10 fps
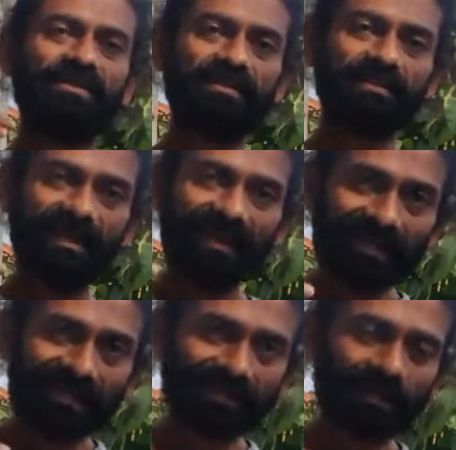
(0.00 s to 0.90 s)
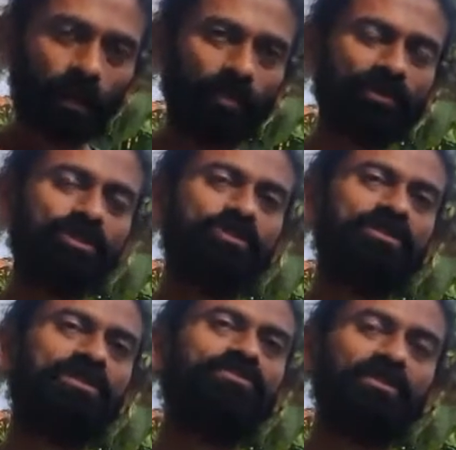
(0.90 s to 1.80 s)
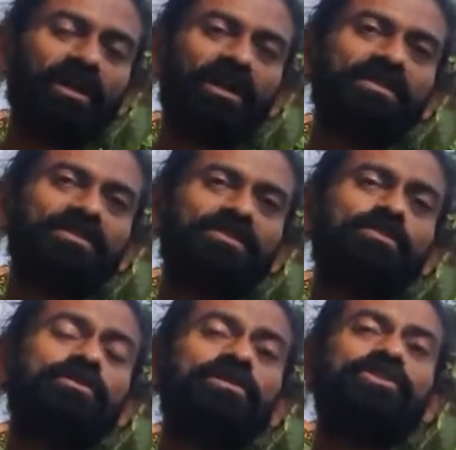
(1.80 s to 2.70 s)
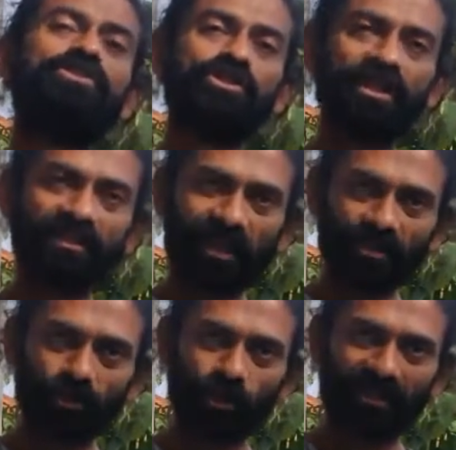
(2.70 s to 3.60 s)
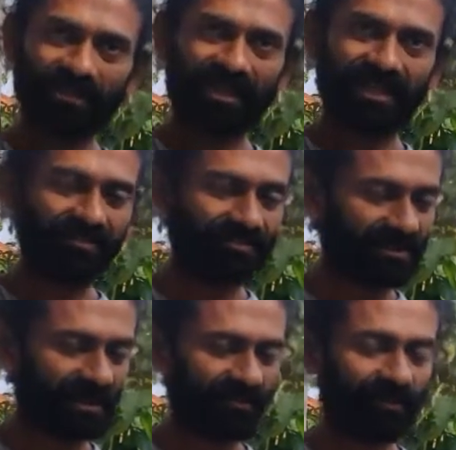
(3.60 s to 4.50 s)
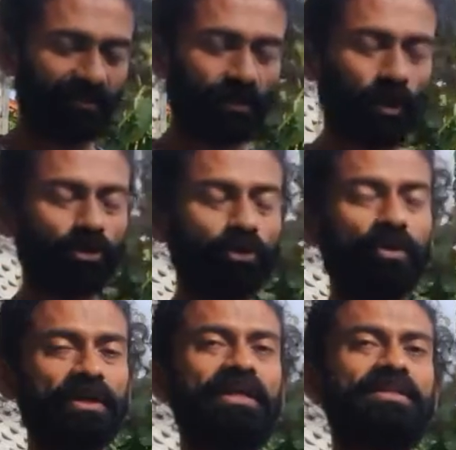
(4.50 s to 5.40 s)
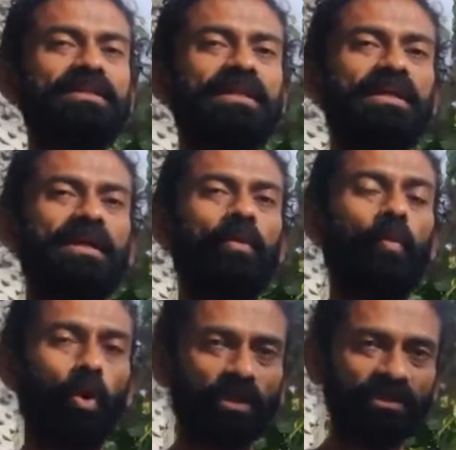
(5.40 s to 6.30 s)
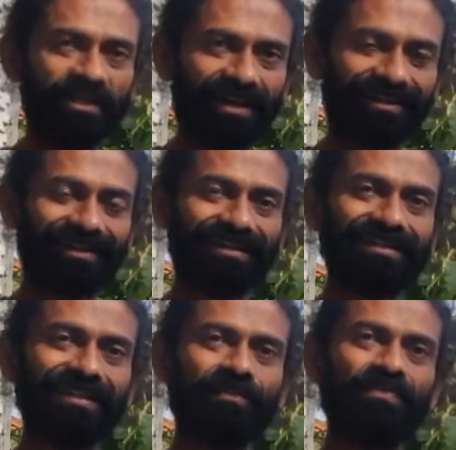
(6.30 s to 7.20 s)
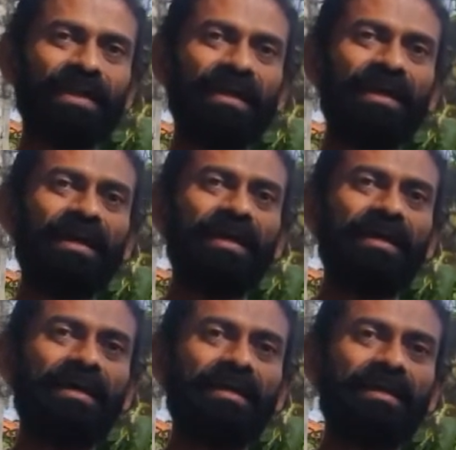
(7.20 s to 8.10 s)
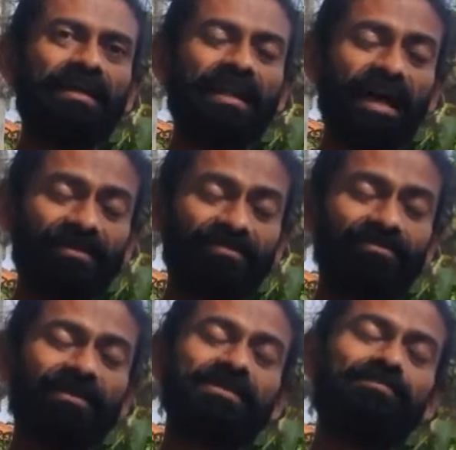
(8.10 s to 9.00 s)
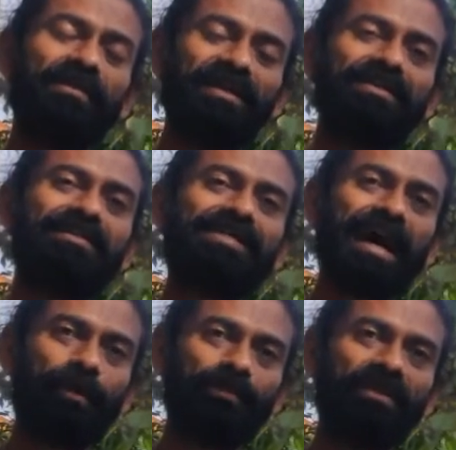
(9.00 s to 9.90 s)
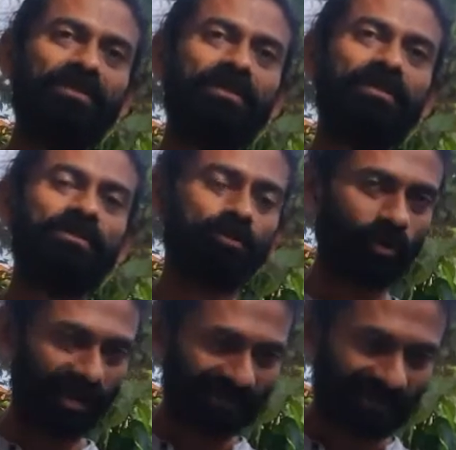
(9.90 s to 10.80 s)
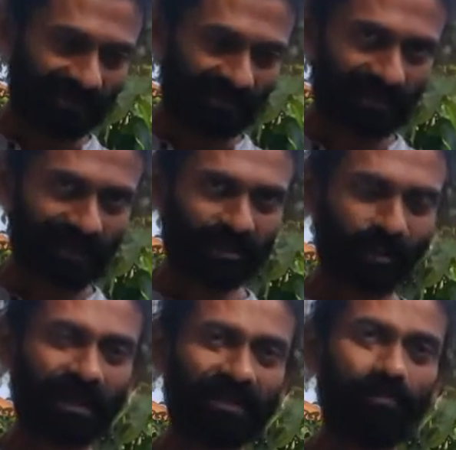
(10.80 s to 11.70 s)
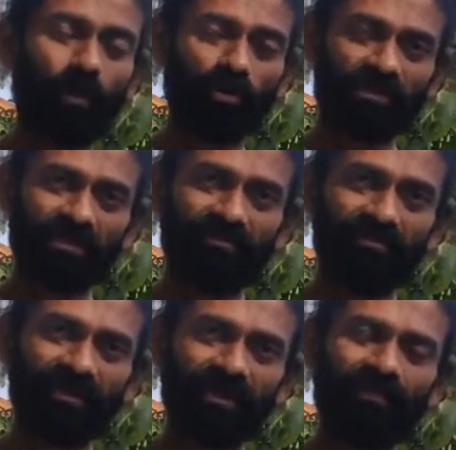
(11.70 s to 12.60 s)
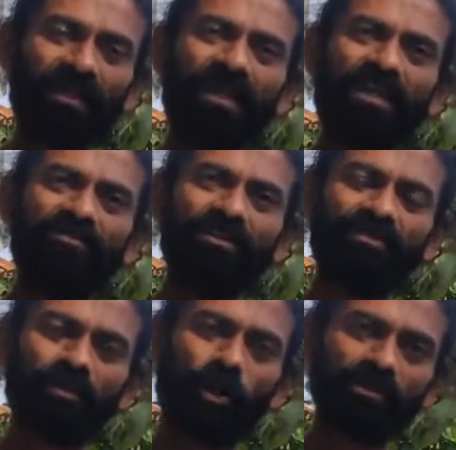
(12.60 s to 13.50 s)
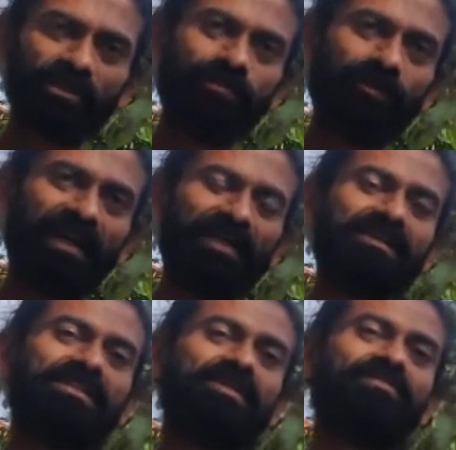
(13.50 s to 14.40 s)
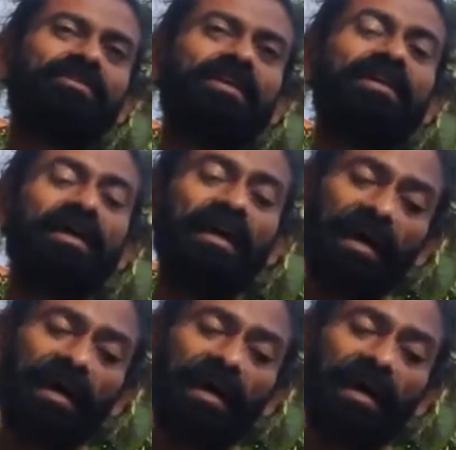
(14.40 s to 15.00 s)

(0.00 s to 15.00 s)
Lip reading: this is an opportunity for us to retreat unto ourselves. If we were not doing it voluntarily, life has made this happen to us. Let's look at it positively, even if it causes pain and suffering